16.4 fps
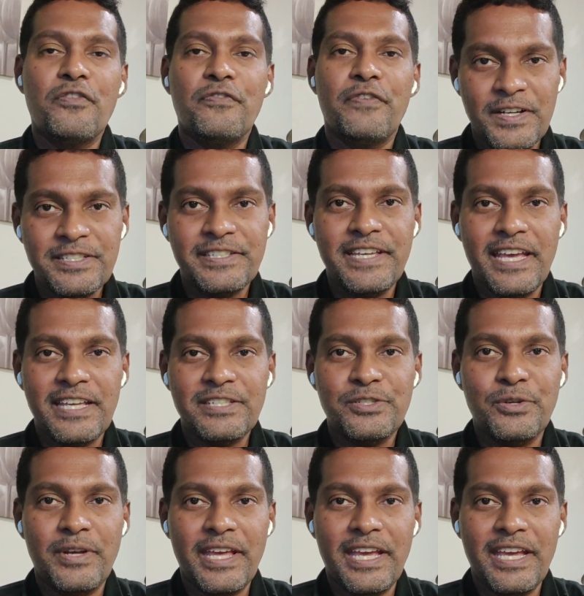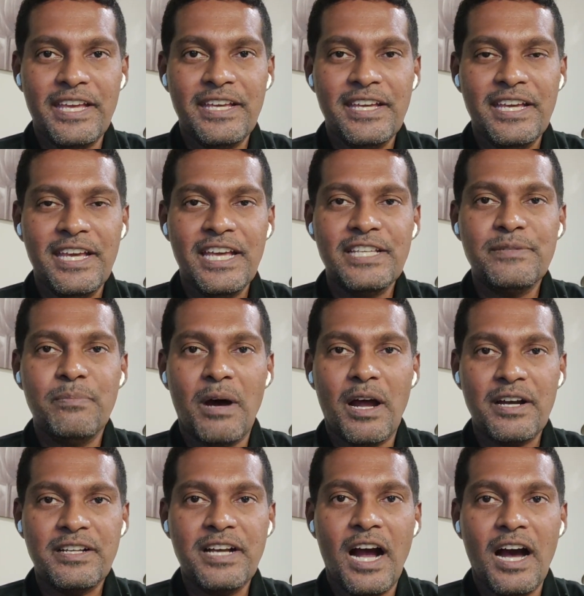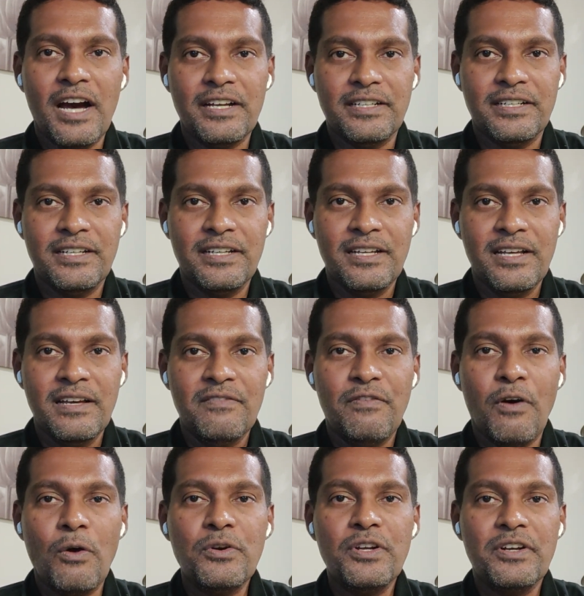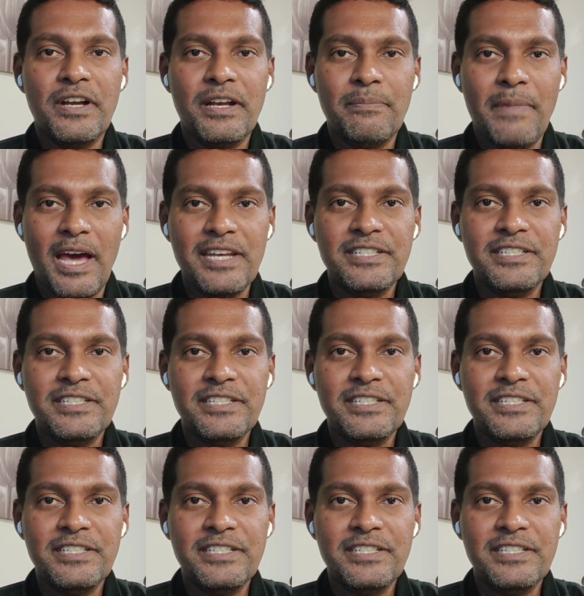Our first guest today is Mark Kahn, founder and